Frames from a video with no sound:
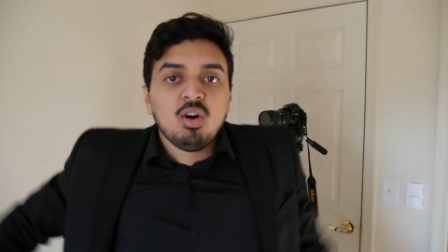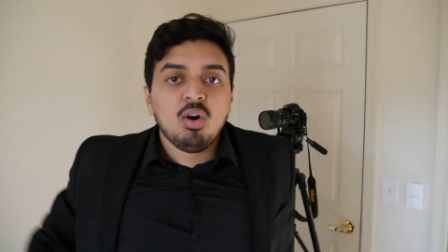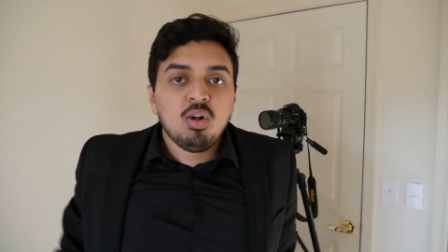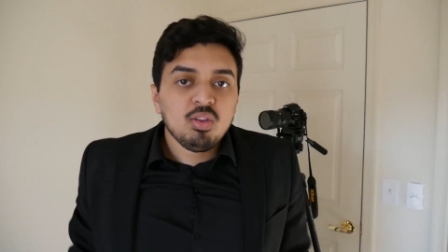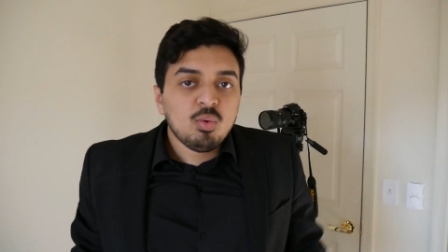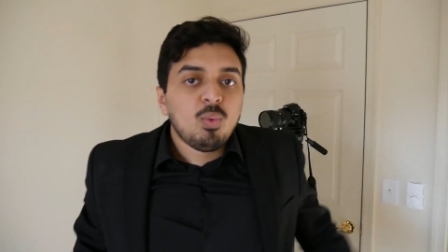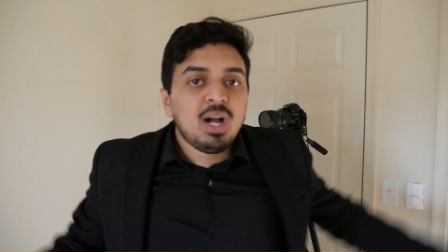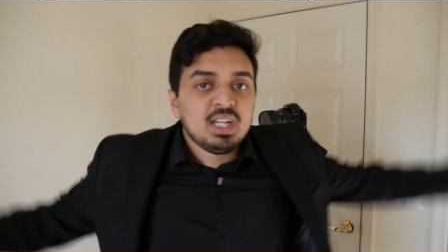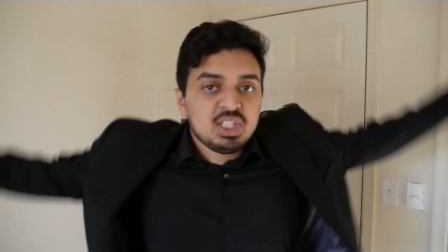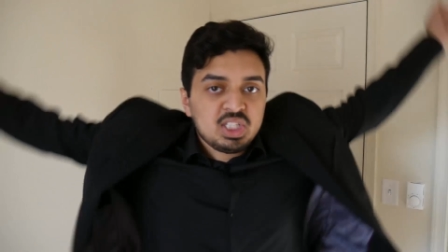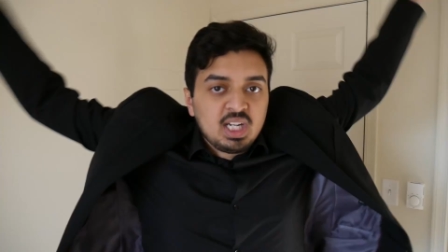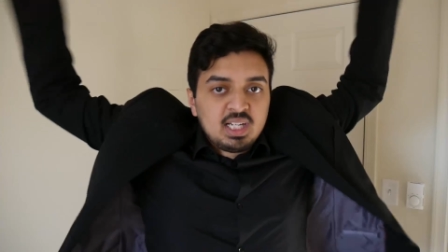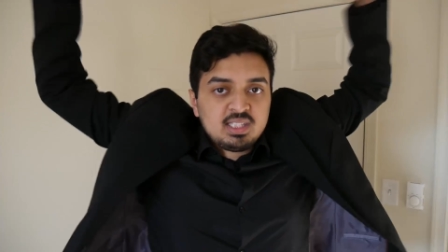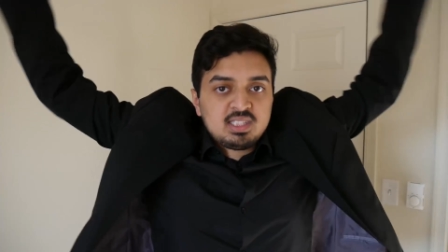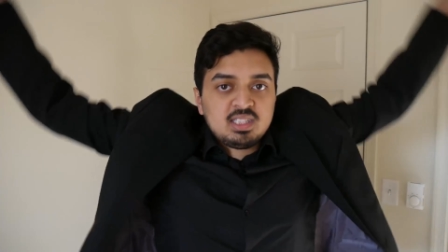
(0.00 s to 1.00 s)
all the wide
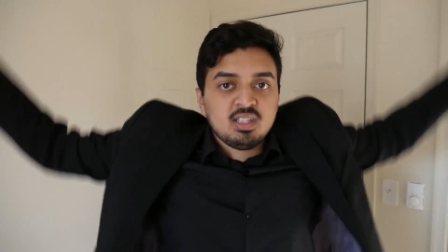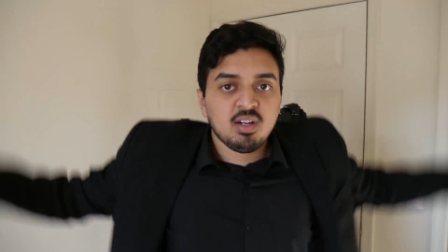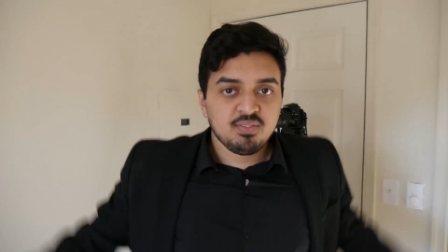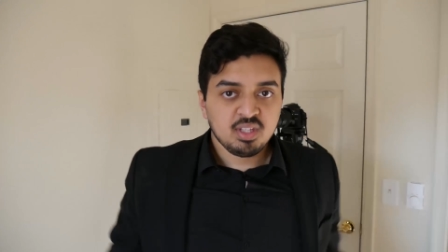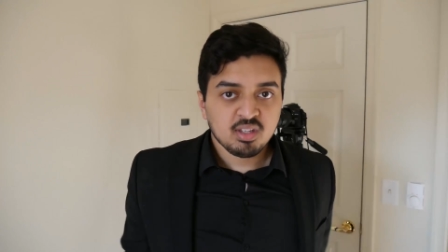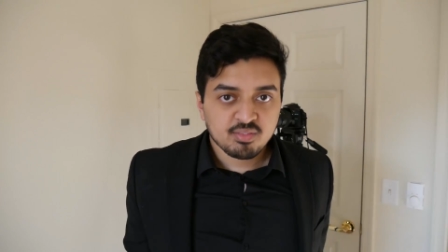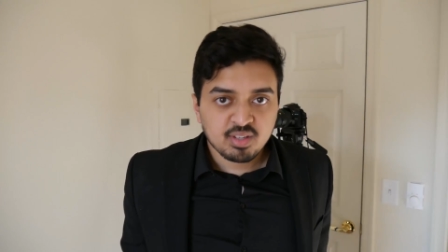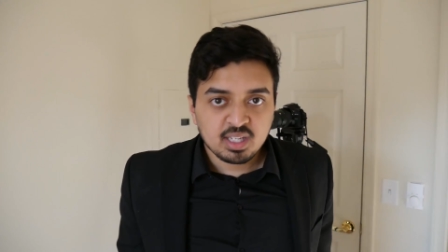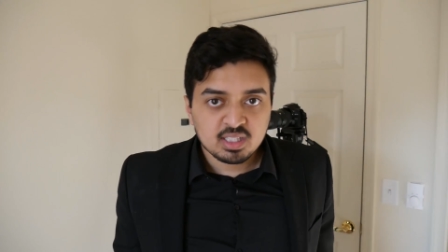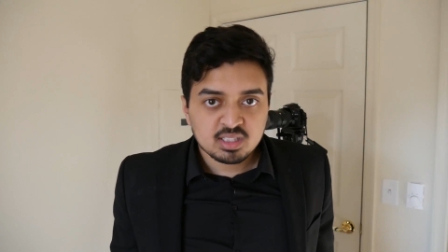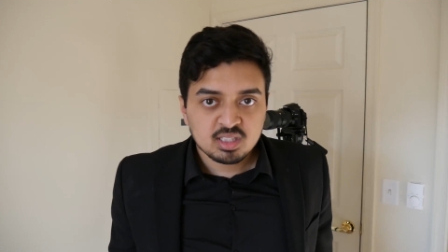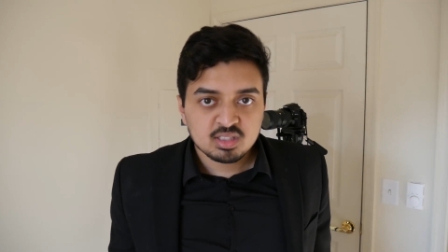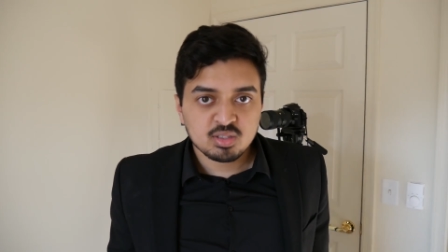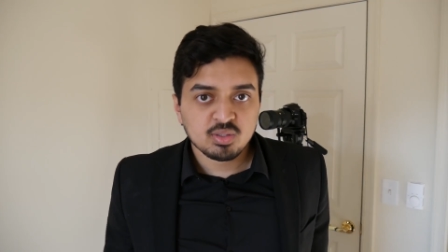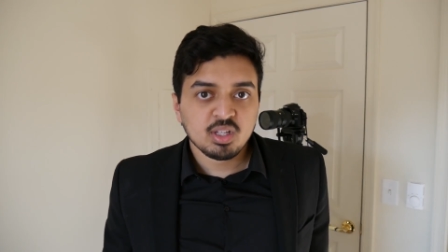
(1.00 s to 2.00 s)
shots of the event
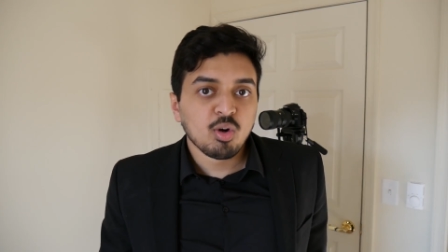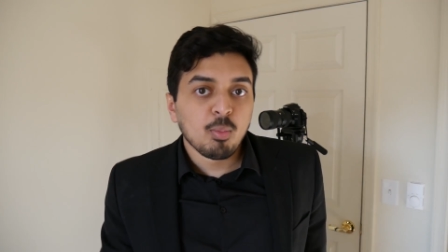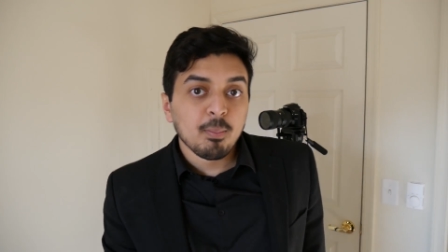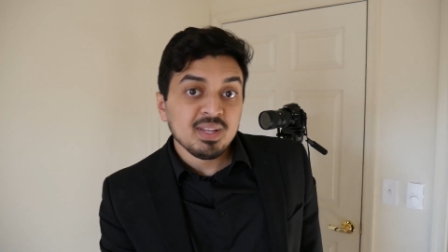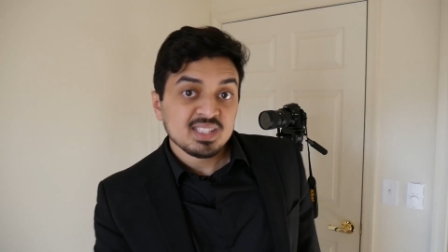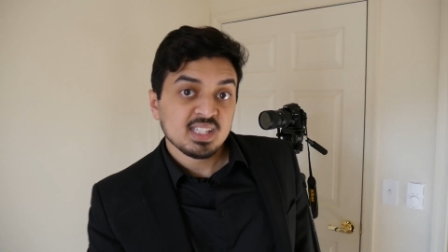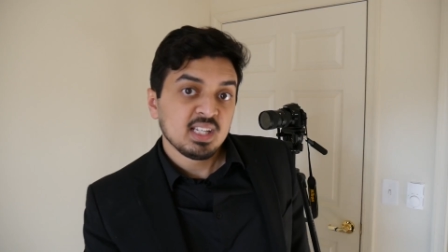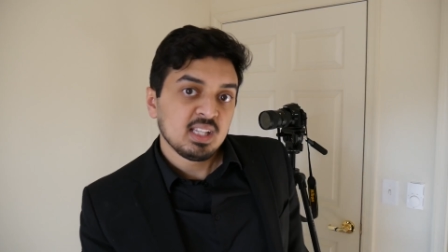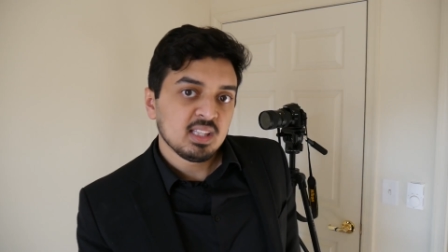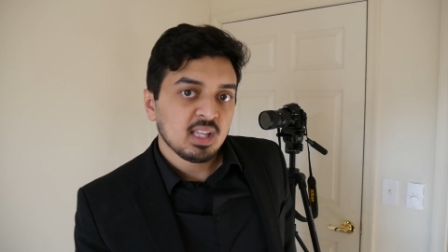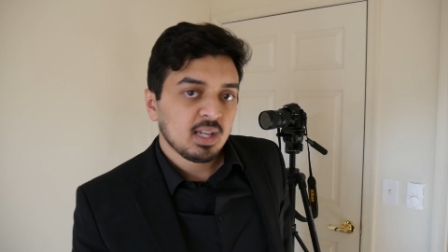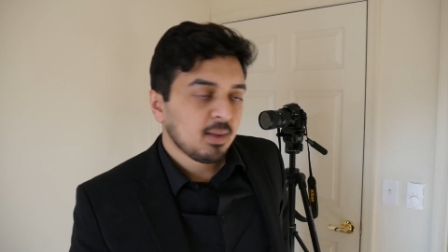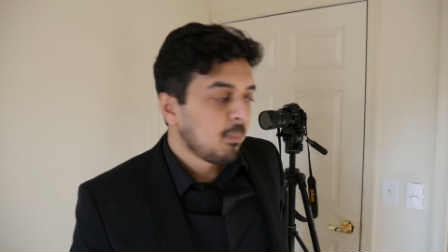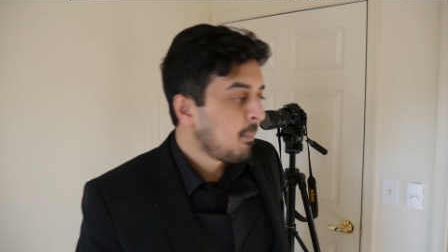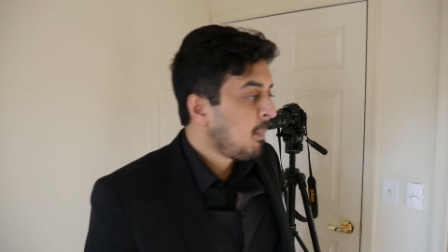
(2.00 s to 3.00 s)
so they don't miss
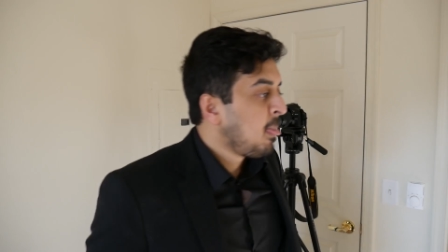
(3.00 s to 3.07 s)
anything.